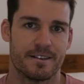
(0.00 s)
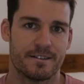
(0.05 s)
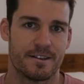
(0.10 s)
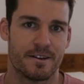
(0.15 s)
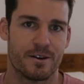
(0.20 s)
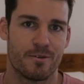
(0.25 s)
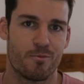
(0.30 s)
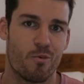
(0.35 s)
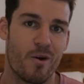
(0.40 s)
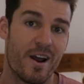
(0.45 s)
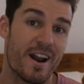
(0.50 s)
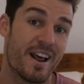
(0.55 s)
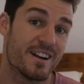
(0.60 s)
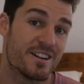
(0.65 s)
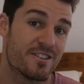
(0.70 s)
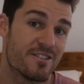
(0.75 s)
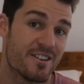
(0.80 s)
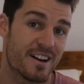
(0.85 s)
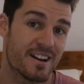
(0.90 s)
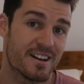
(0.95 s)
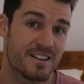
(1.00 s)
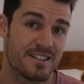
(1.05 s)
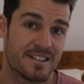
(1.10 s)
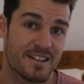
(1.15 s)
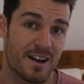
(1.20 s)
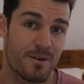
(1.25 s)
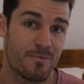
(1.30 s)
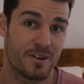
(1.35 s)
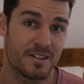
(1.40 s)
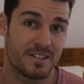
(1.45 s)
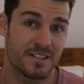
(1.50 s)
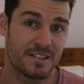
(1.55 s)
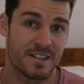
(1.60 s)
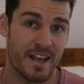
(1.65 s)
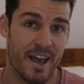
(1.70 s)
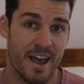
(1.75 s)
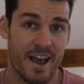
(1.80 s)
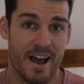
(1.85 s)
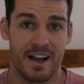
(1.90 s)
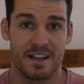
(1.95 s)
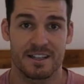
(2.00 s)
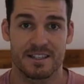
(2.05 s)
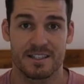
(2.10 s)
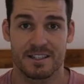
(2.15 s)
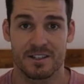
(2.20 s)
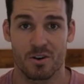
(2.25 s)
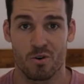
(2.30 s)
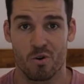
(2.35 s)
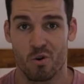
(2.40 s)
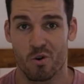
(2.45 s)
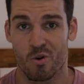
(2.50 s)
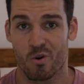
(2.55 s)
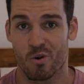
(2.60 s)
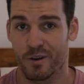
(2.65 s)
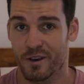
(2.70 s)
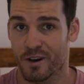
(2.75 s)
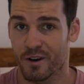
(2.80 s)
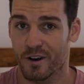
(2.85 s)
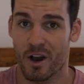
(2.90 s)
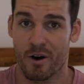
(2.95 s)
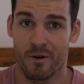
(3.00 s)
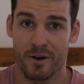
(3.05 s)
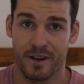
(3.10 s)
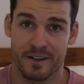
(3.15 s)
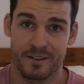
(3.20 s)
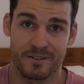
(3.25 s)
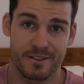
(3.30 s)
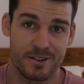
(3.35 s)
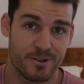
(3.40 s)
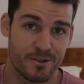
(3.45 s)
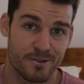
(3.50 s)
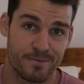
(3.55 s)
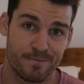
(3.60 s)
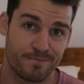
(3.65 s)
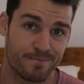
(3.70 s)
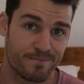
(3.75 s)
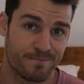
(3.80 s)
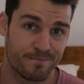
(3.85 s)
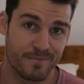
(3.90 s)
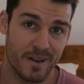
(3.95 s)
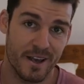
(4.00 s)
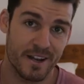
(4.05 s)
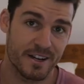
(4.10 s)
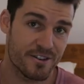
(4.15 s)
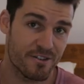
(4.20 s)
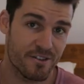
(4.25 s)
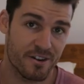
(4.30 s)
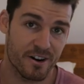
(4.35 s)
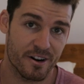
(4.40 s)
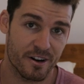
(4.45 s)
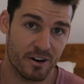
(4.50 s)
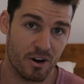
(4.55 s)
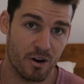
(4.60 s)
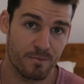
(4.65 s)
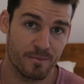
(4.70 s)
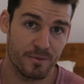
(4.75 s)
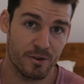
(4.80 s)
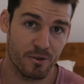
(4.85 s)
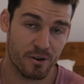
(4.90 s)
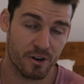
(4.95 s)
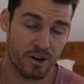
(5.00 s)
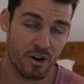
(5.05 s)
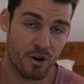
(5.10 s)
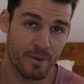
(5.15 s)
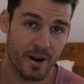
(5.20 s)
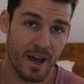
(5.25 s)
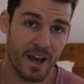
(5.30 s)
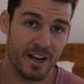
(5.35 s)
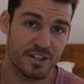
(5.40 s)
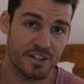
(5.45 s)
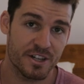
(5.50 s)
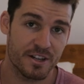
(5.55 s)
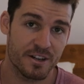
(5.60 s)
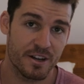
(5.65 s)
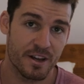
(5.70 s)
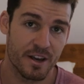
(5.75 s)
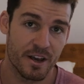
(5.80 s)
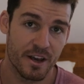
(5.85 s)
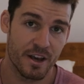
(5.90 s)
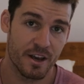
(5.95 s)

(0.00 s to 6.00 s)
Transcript: So when entering someone's house or you're going to enter an, your accommodation,